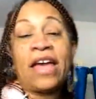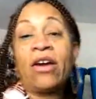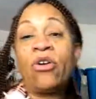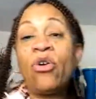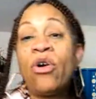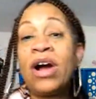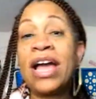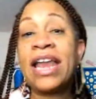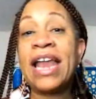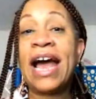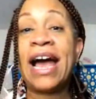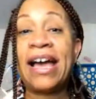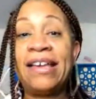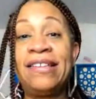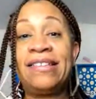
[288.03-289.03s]
are
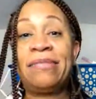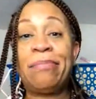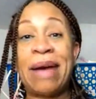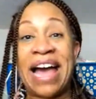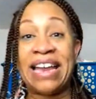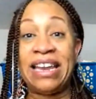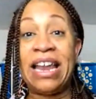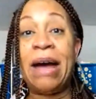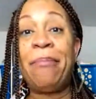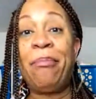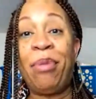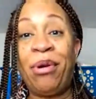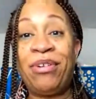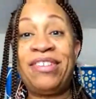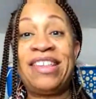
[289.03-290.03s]
organized by
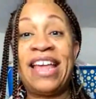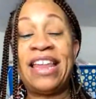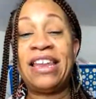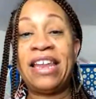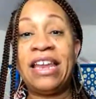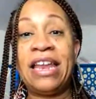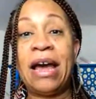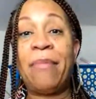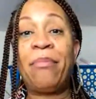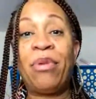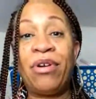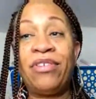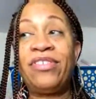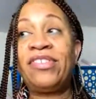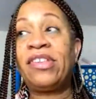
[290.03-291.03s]
numbers, and the
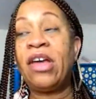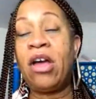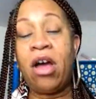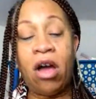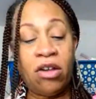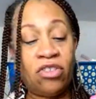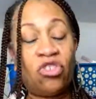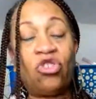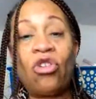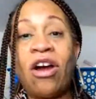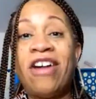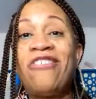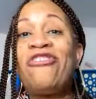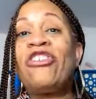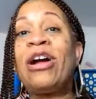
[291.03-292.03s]
numbers
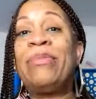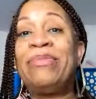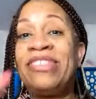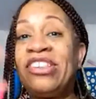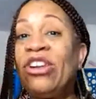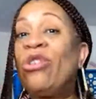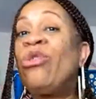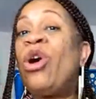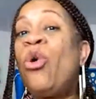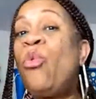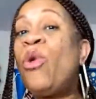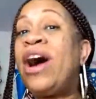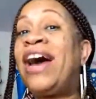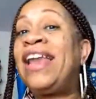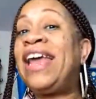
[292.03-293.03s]
start from 0,
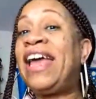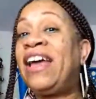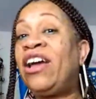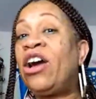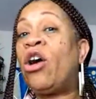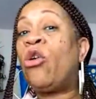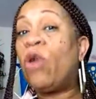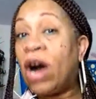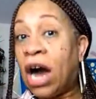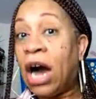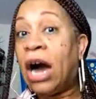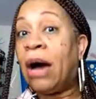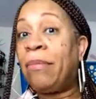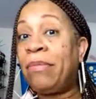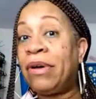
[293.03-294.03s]
1 and go
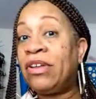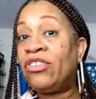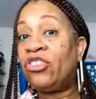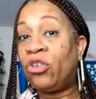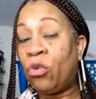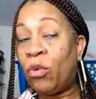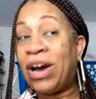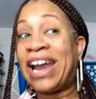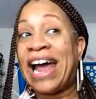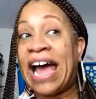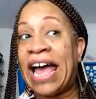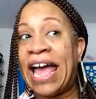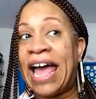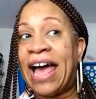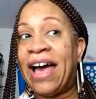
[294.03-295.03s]
up to what I
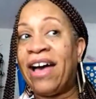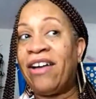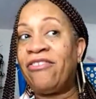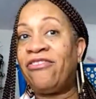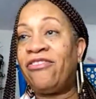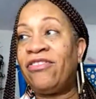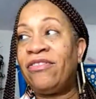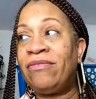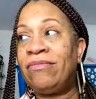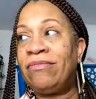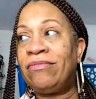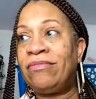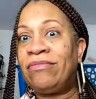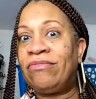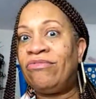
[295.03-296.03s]
have
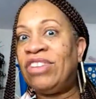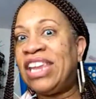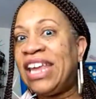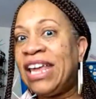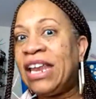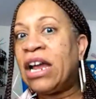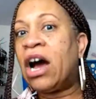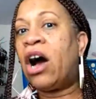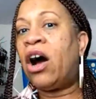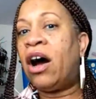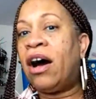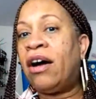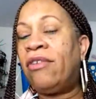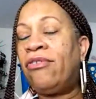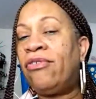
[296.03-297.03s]
need
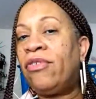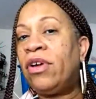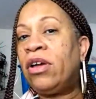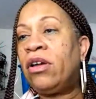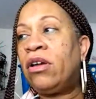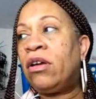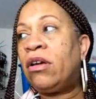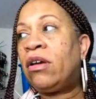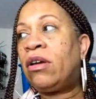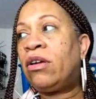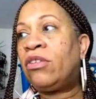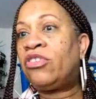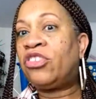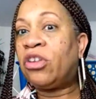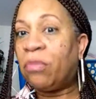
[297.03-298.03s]
of
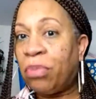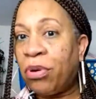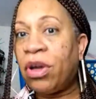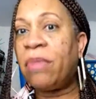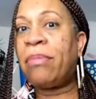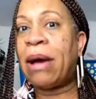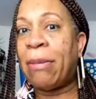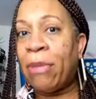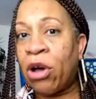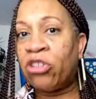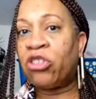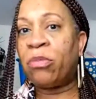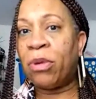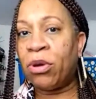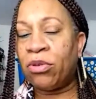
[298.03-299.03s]
to put my
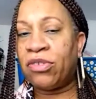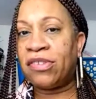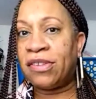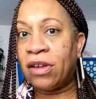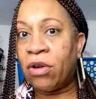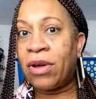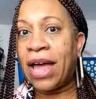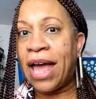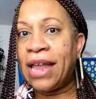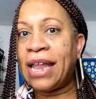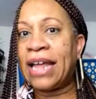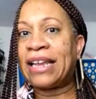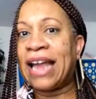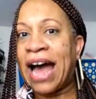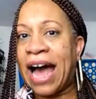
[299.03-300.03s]
multiples. Okay,
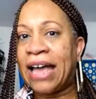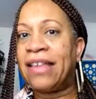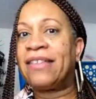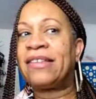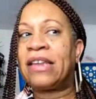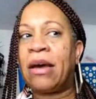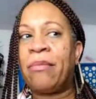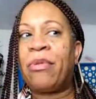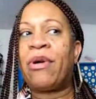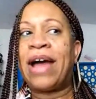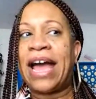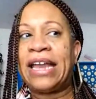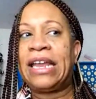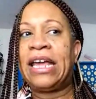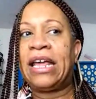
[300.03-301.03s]
like the highest number
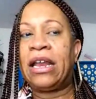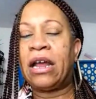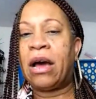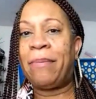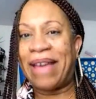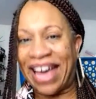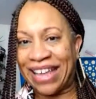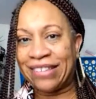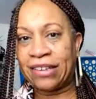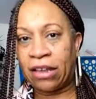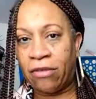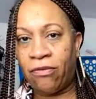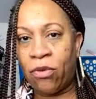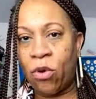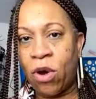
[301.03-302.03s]
I need a basket
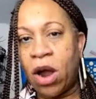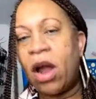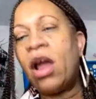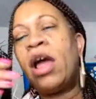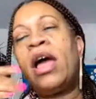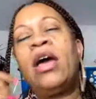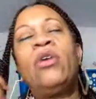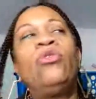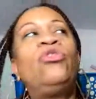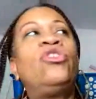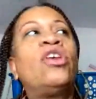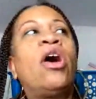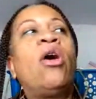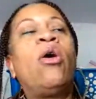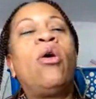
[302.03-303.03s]
for.
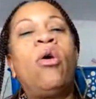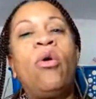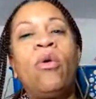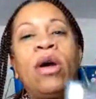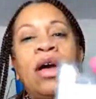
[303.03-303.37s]
So